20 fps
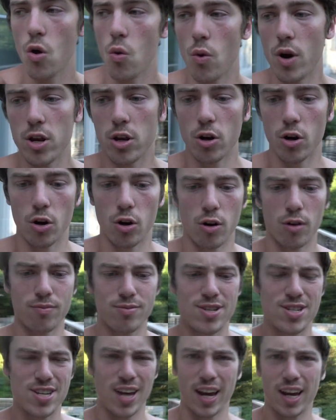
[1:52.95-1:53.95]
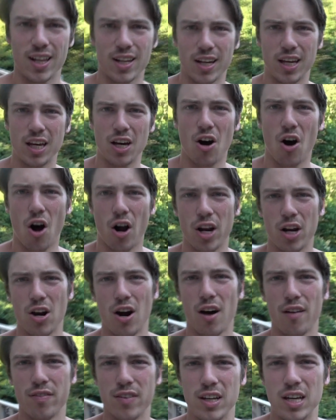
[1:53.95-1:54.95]
when you're cycling on and
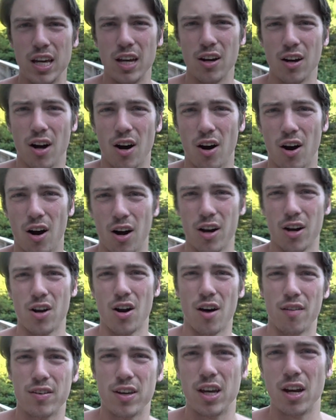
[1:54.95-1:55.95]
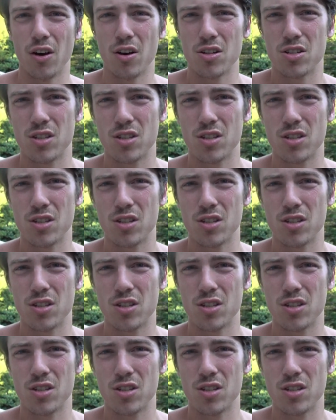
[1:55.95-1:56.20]
off gear, on and off gear.